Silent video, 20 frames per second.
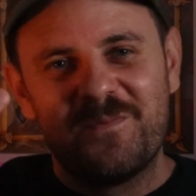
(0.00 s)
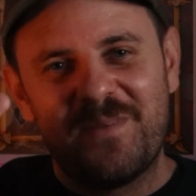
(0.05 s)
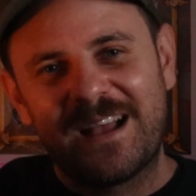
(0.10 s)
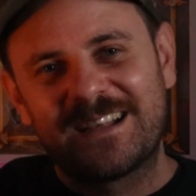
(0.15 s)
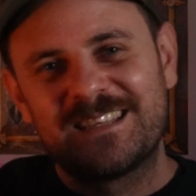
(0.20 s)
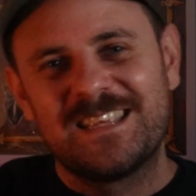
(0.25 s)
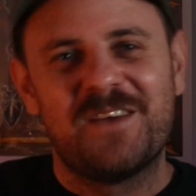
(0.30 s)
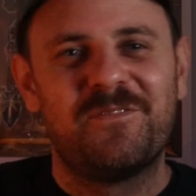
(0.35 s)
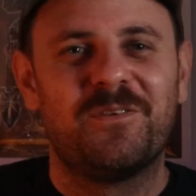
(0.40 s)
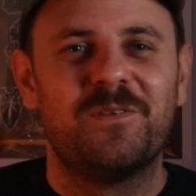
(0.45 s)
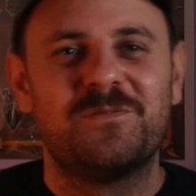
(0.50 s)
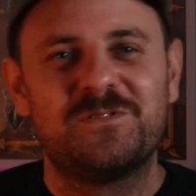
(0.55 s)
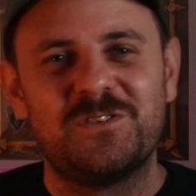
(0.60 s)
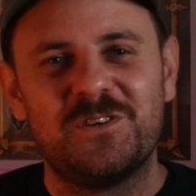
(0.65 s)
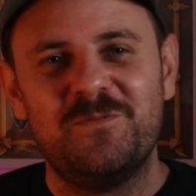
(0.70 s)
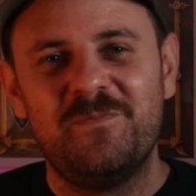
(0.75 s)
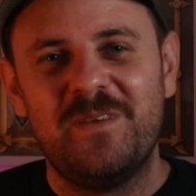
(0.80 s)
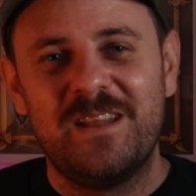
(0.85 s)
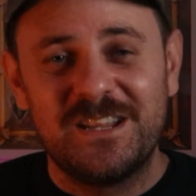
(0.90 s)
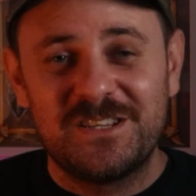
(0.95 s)
back to Emblem
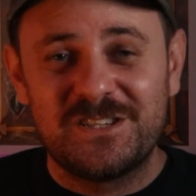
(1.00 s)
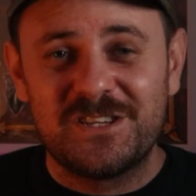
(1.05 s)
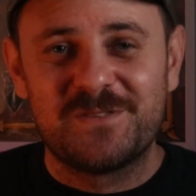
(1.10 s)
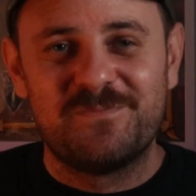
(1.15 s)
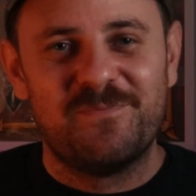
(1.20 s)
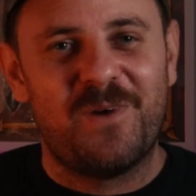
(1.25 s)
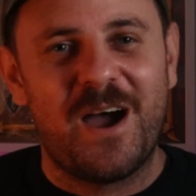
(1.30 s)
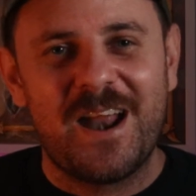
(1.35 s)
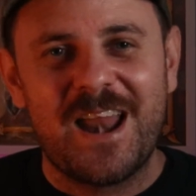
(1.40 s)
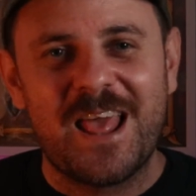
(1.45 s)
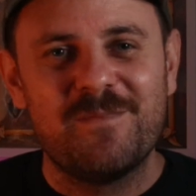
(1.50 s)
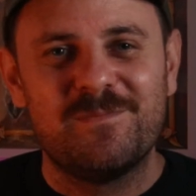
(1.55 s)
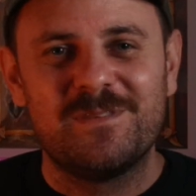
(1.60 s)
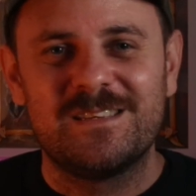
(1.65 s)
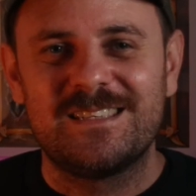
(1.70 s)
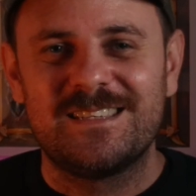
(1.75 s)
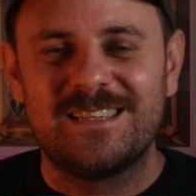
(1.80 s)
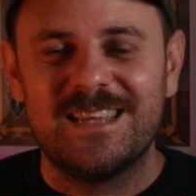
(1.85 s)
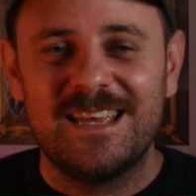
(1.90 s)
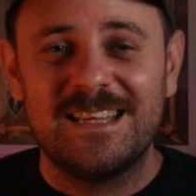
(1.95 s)
Doom Miniatures. My name
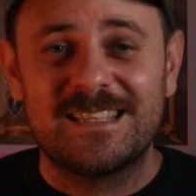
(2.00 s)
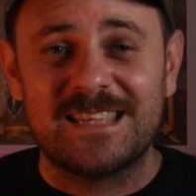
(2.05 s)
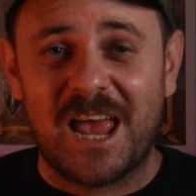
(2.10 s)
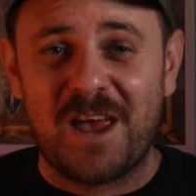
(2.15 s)
is Deets,